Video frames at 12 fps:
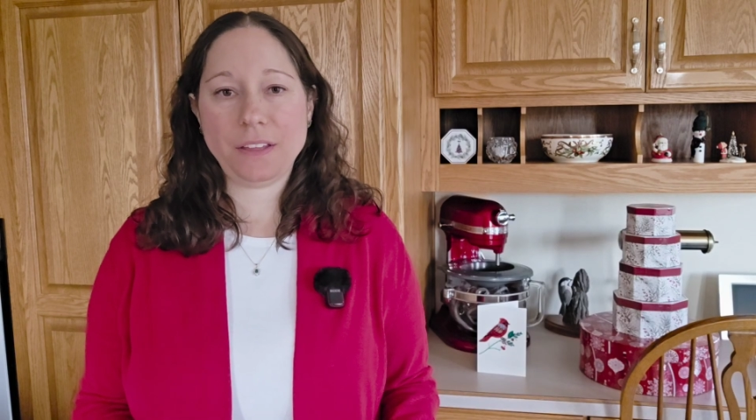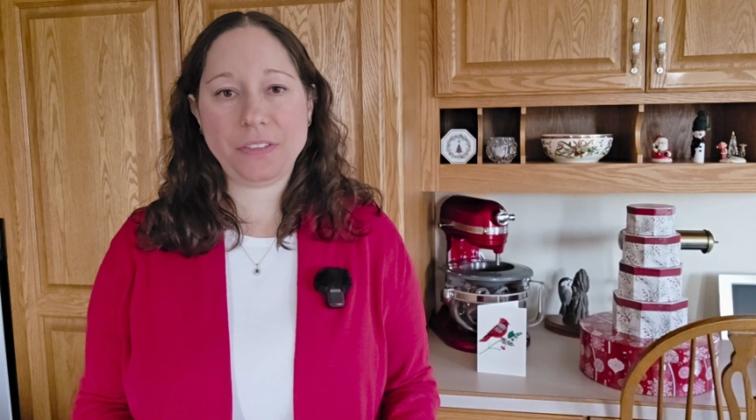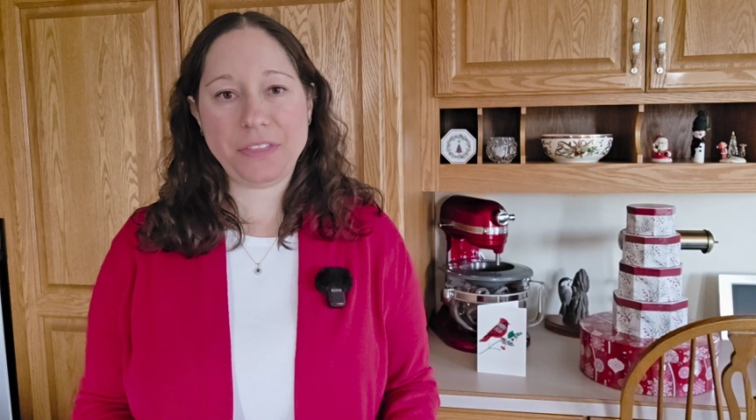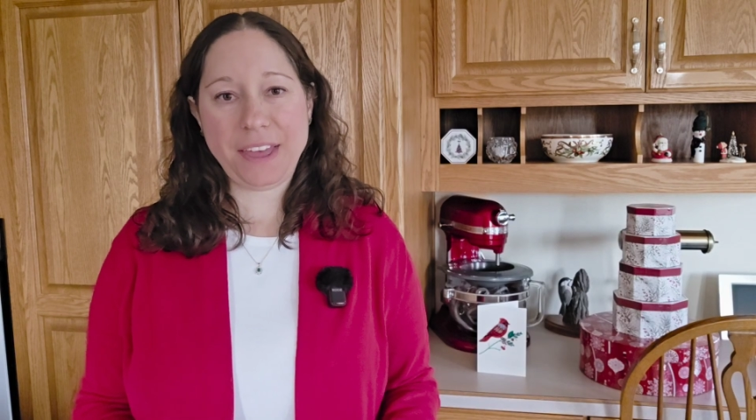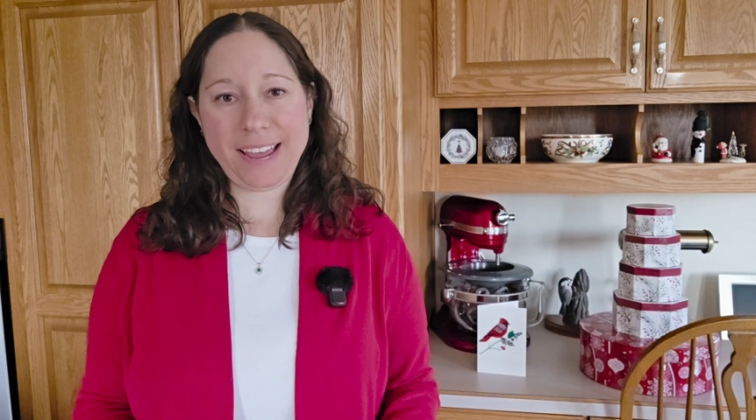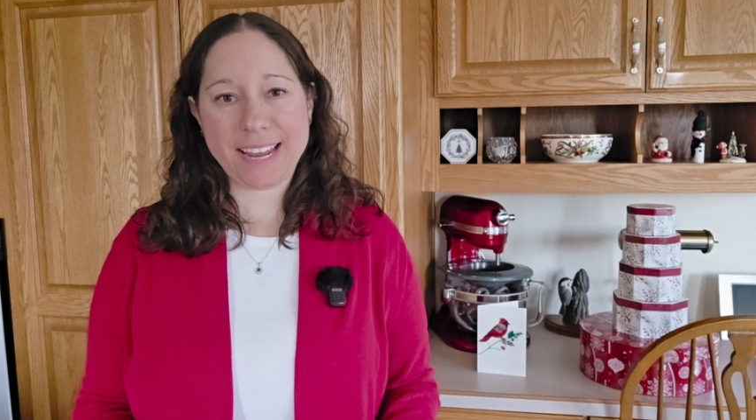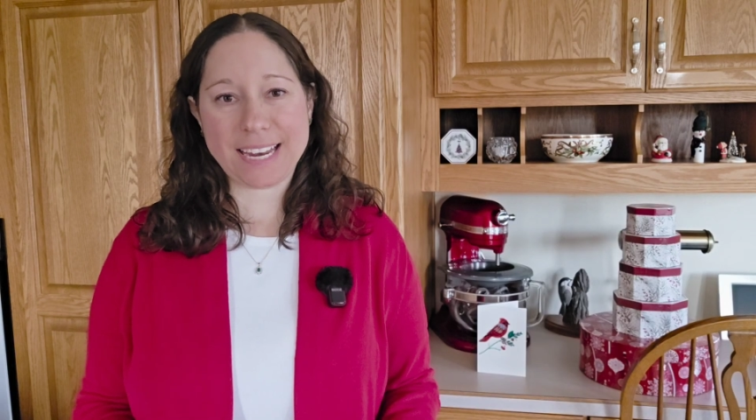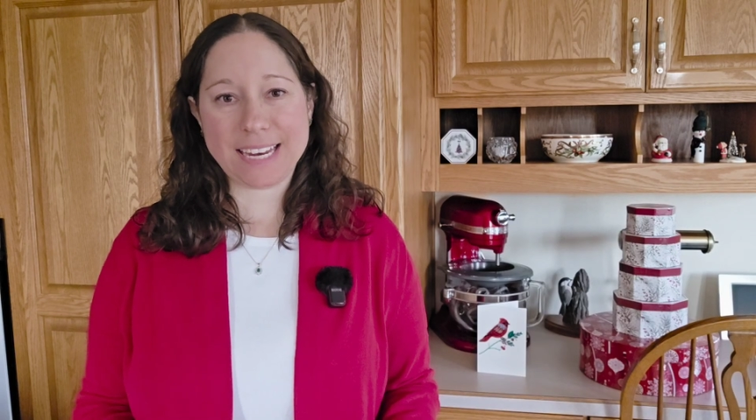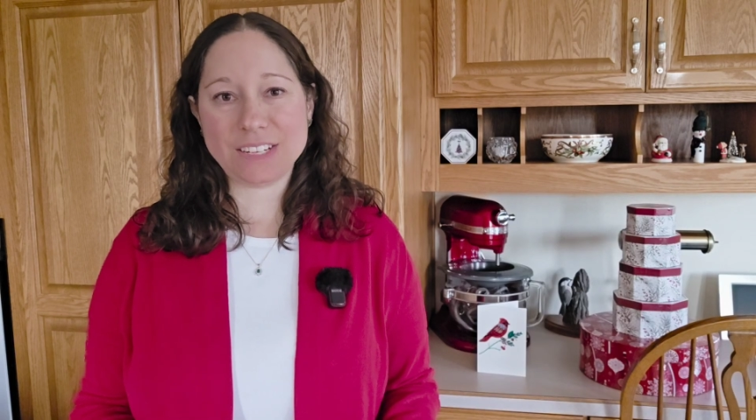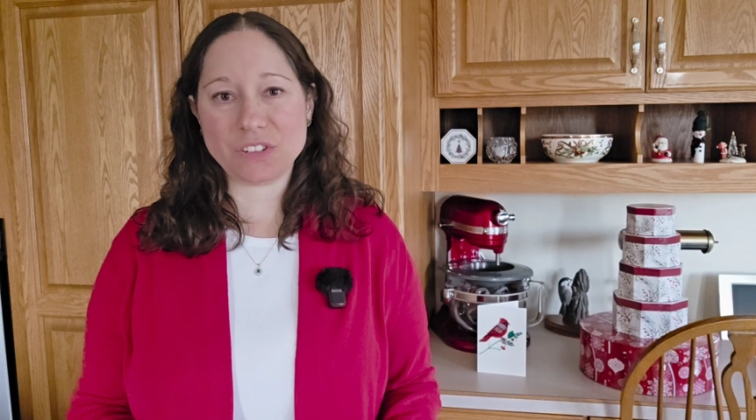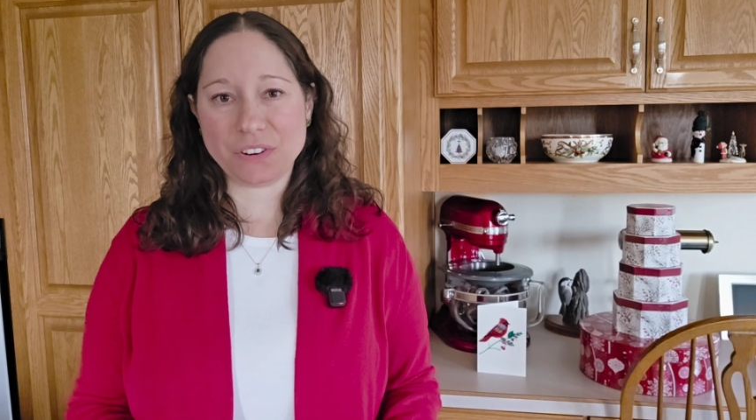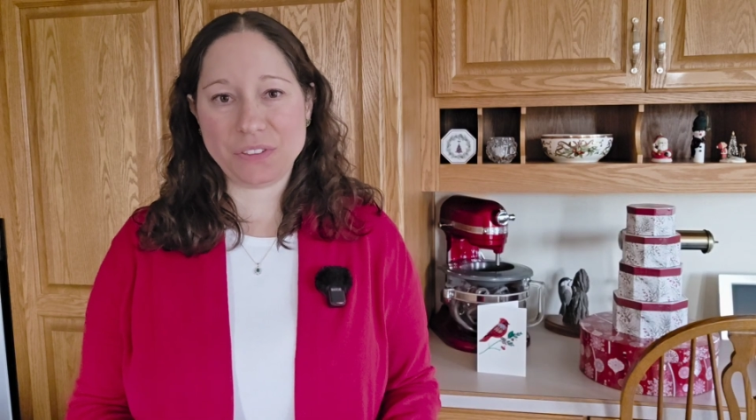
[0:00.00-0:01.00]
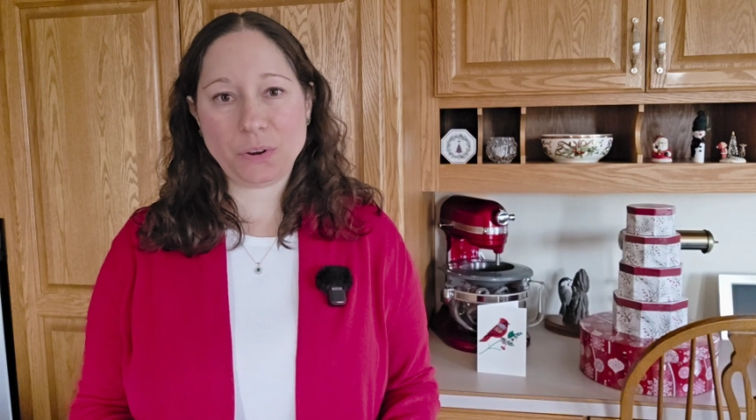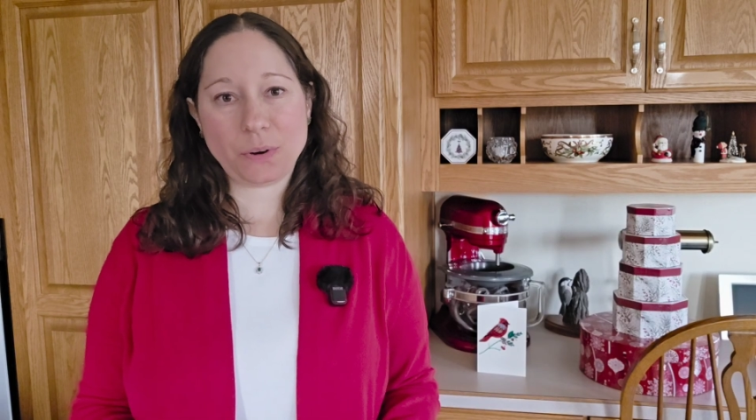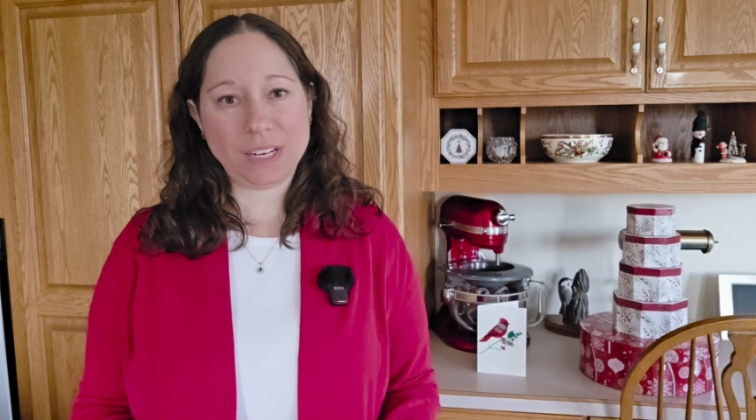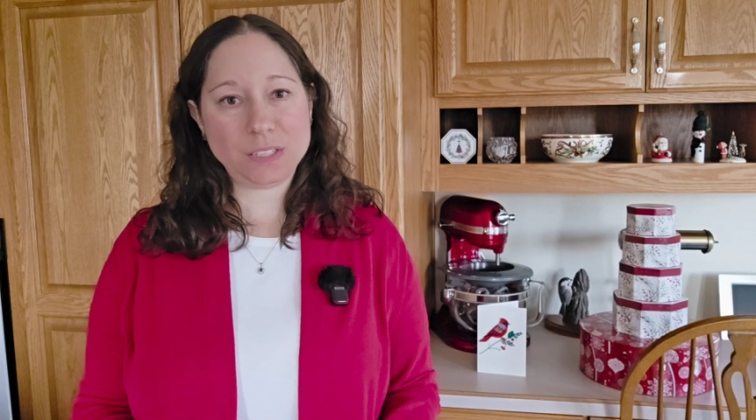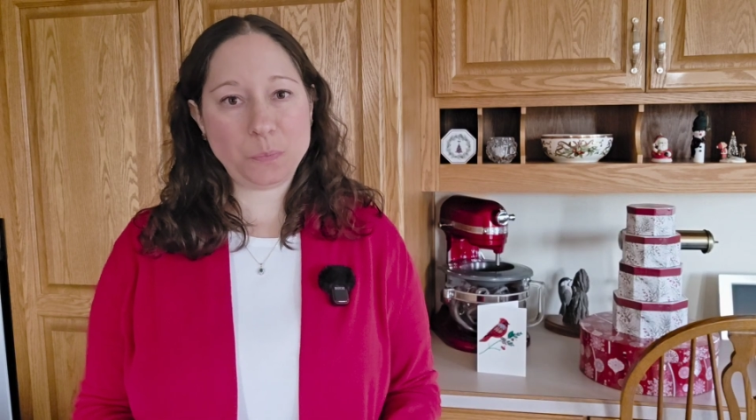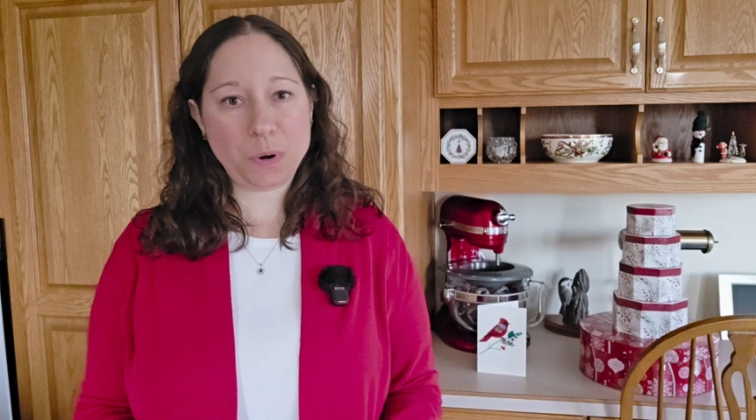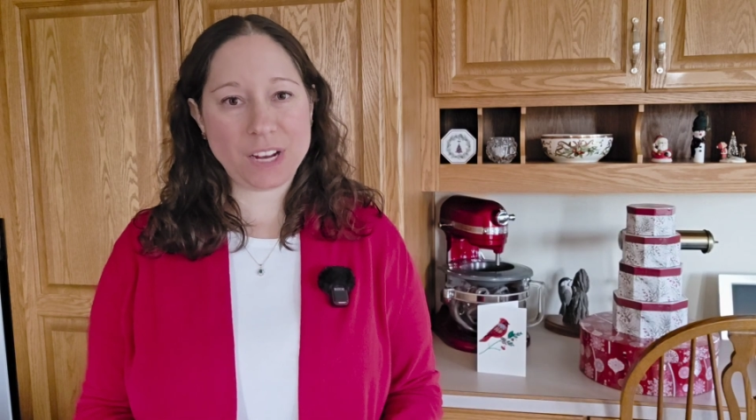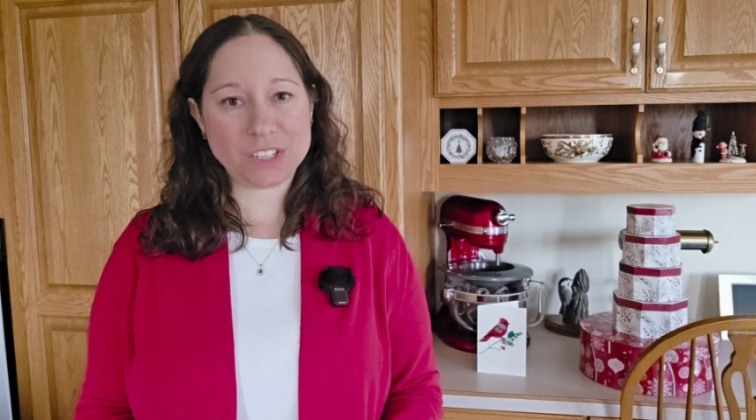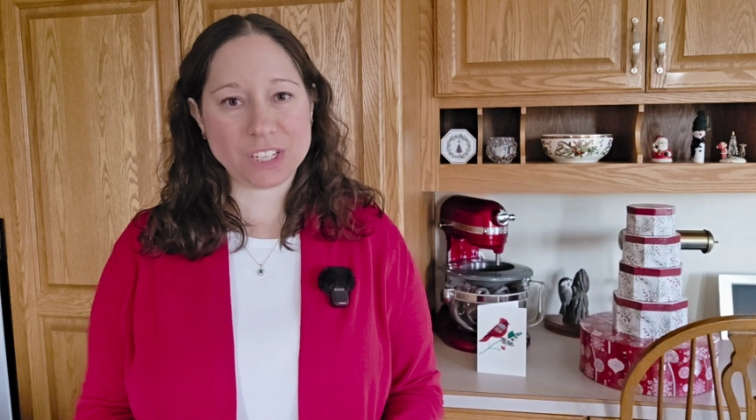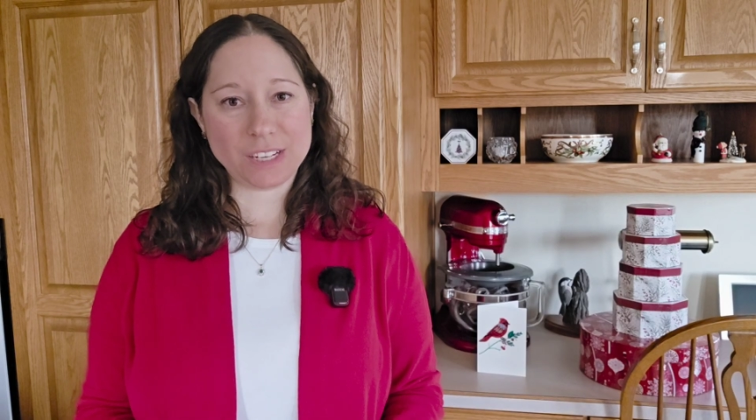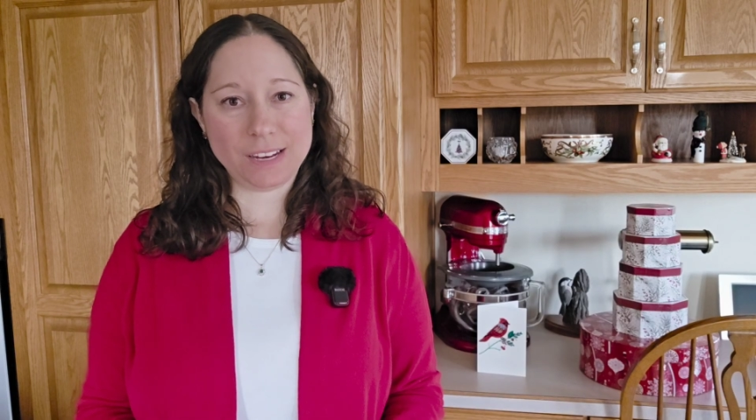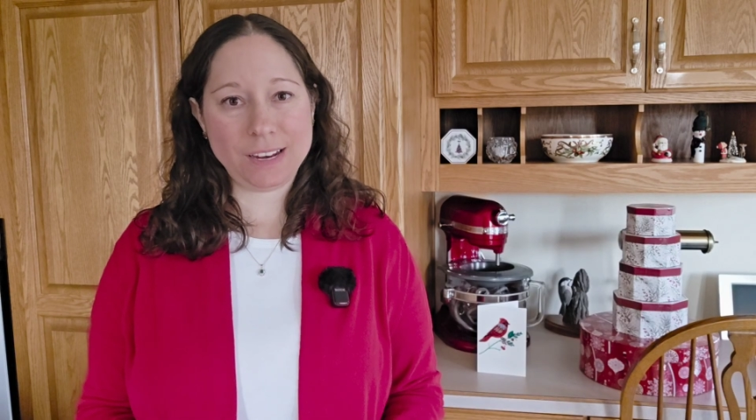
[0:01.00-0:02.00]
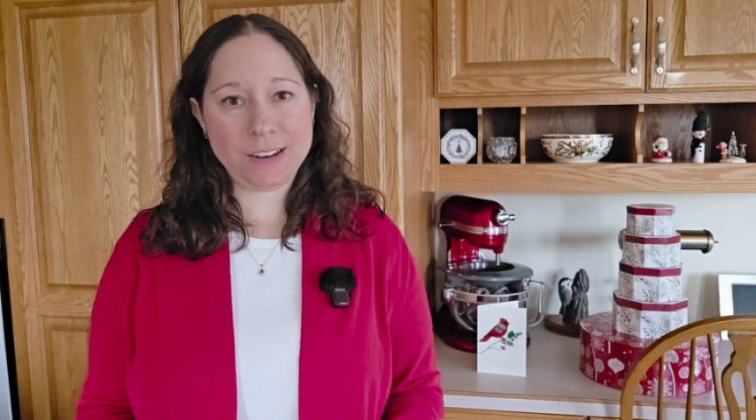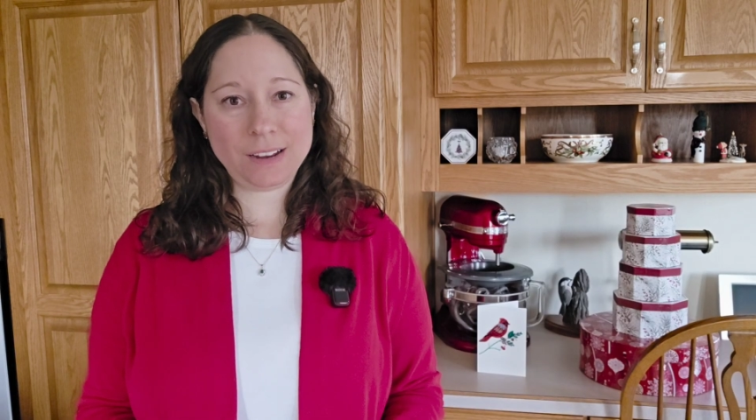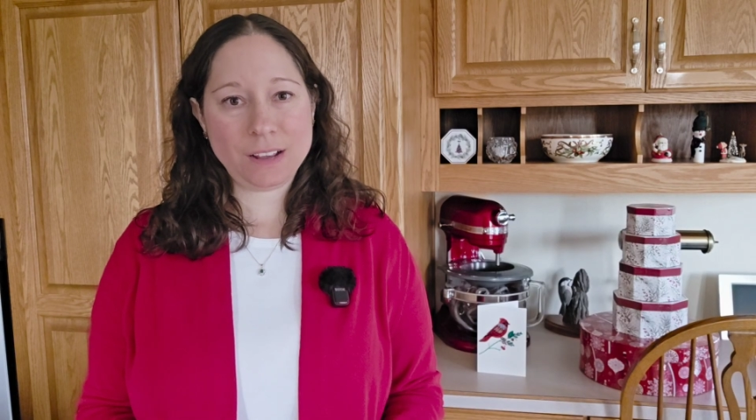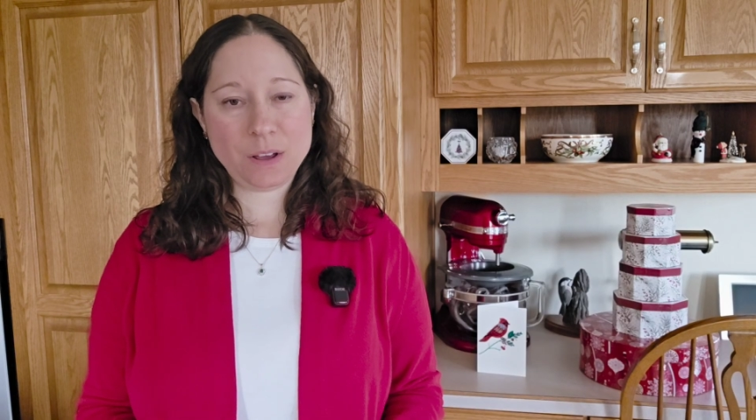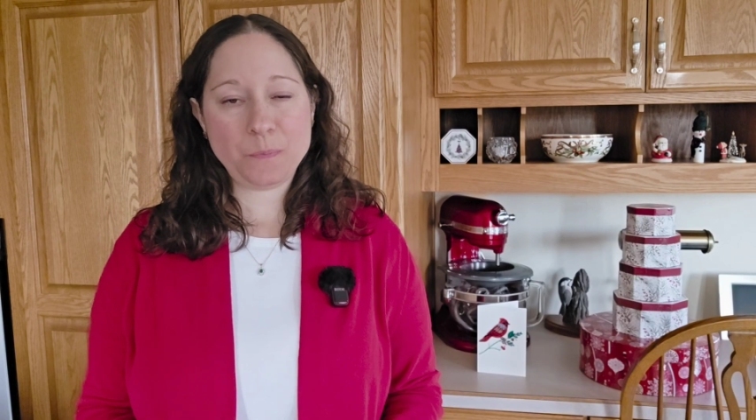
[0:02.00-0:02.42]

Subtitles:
Then, during the Great Depression,